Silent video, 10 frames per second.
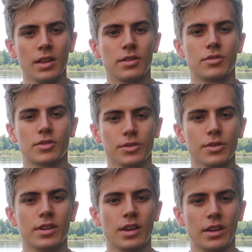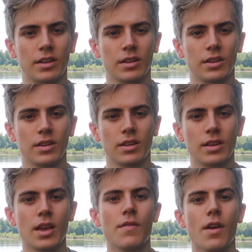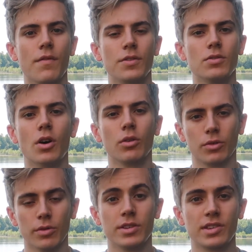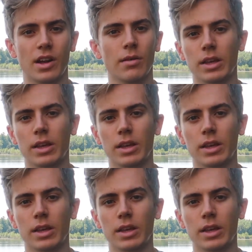there's creaking. If you don't grease it up,